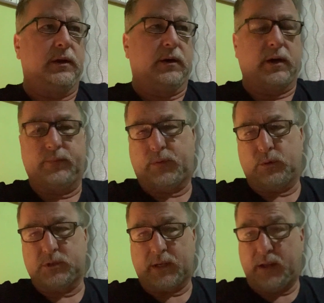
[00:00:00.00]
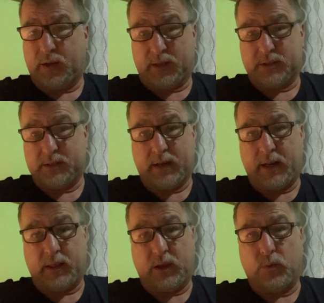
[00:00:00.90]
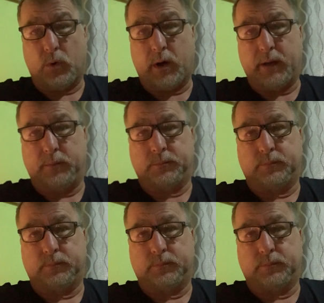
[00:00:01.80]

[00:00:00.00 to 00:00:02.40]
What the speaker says: on phones today, you can listen to anything you want.